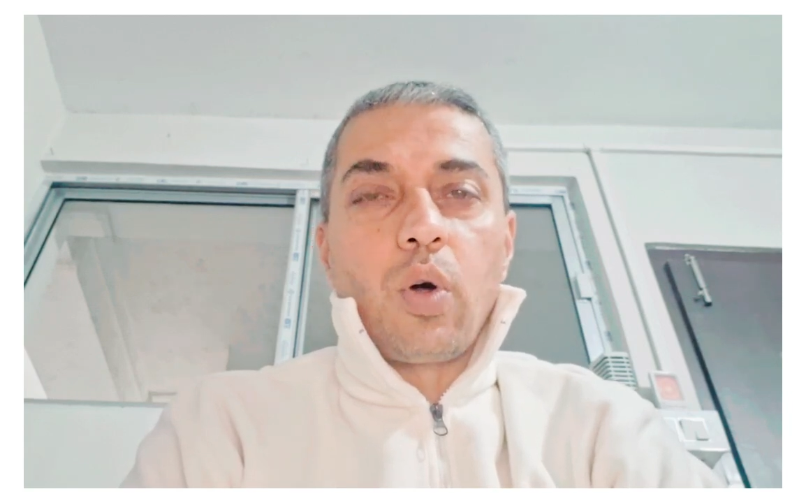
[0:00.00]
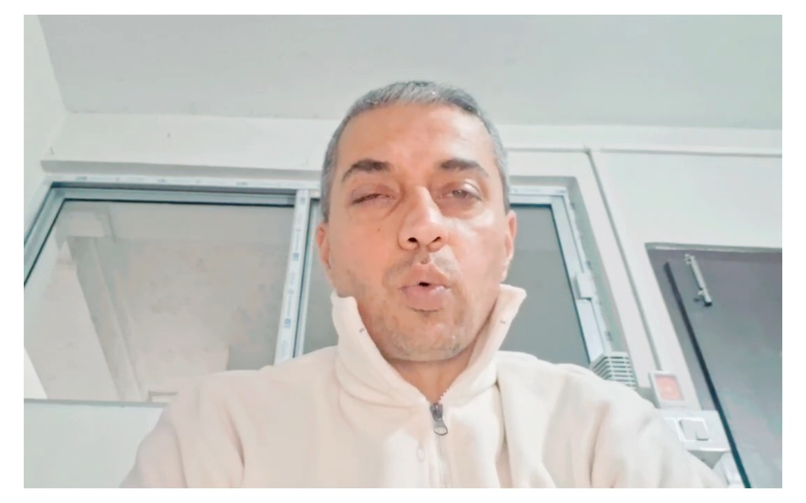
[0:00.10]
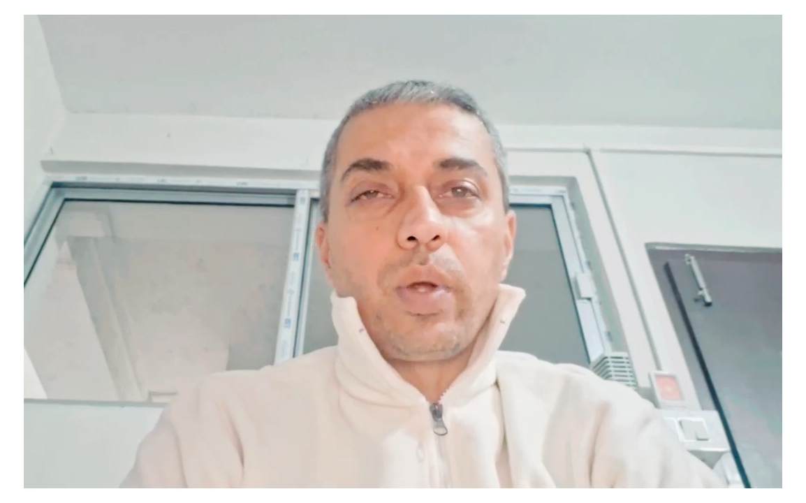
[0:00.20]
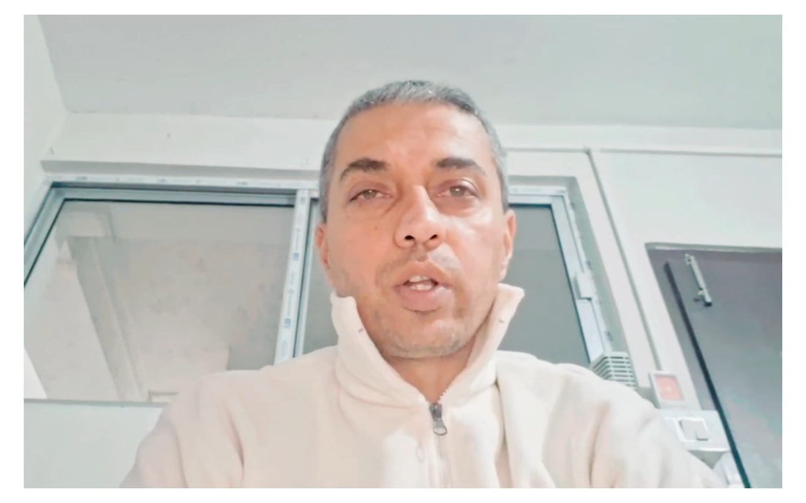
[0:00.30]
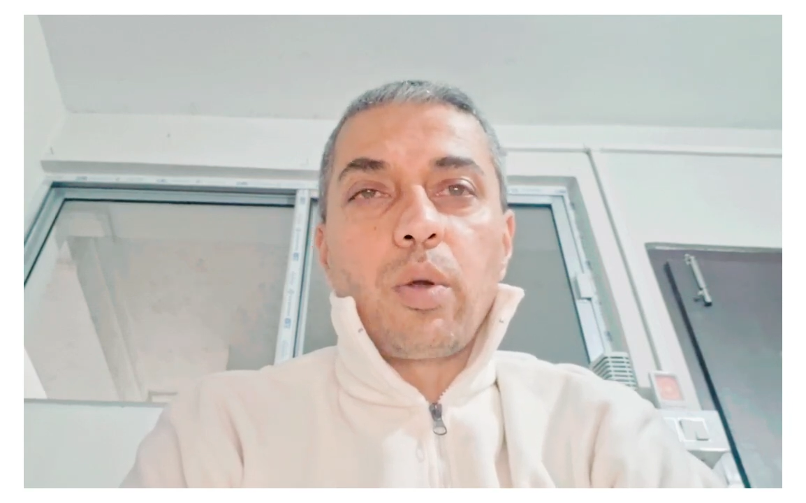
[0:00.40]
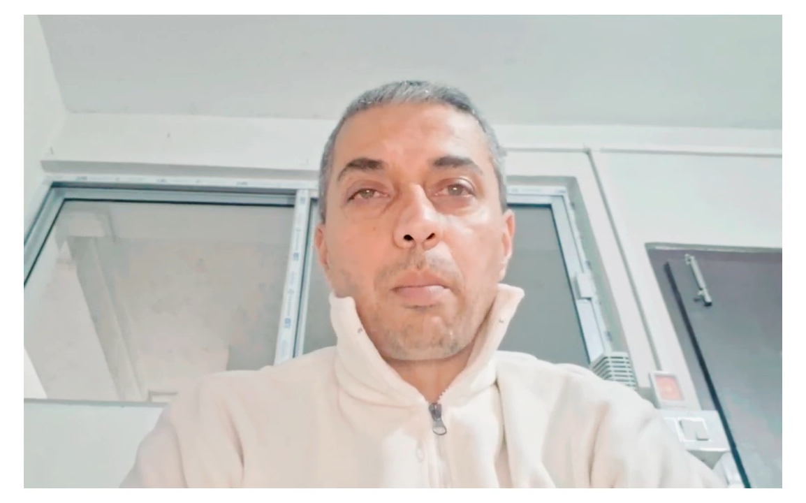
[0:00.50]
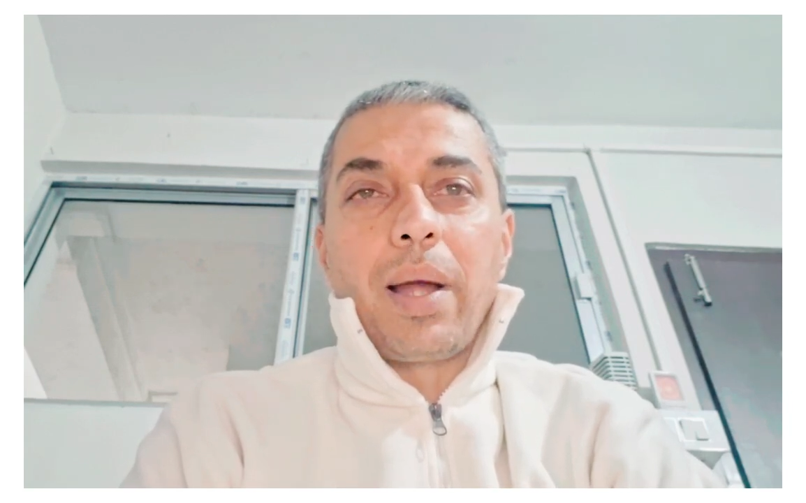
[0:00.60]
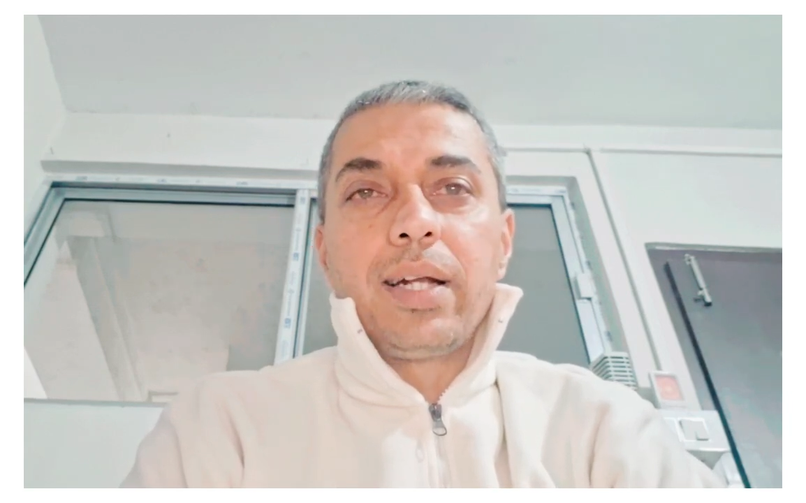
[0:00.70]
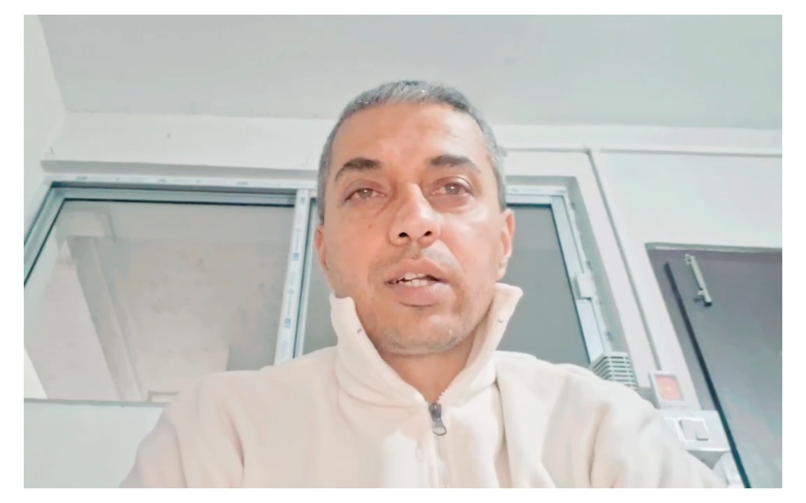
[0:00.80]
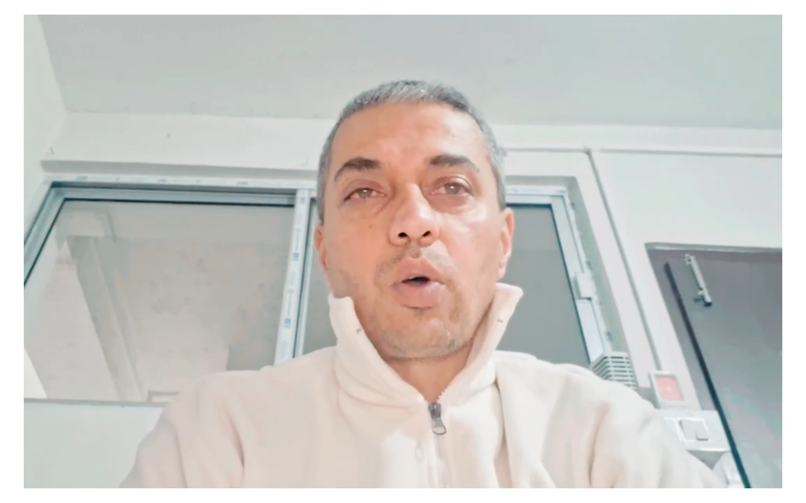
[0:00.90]
or when your
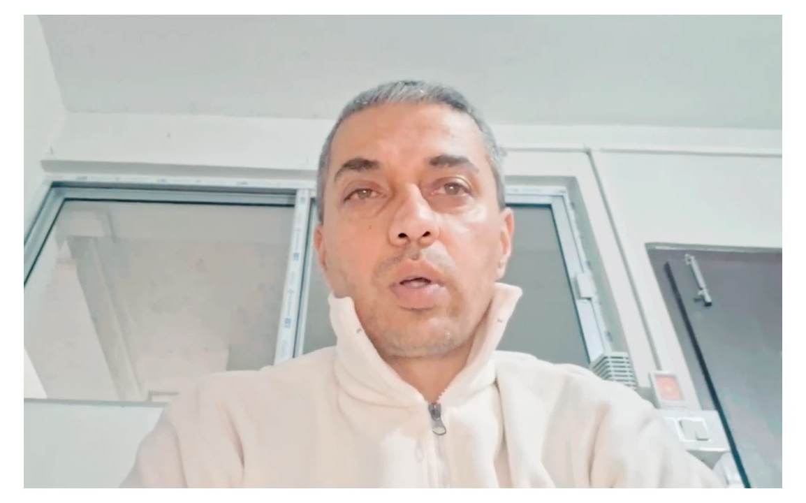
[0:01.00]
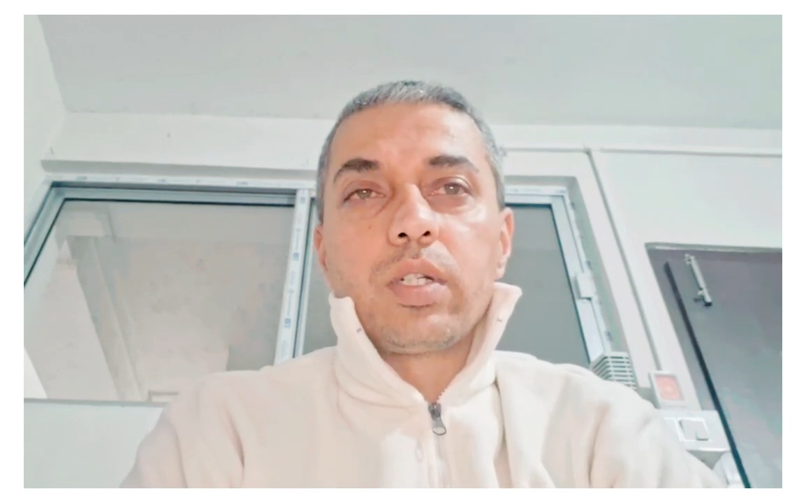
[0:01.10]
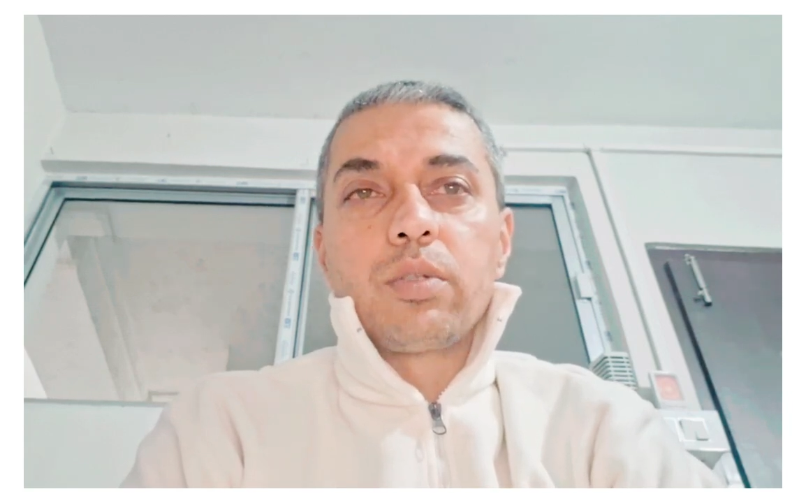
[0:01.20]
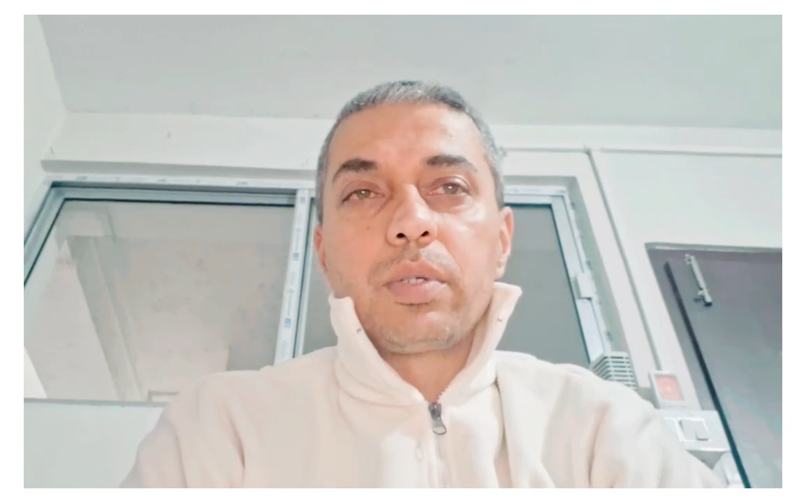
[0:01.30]
mind causes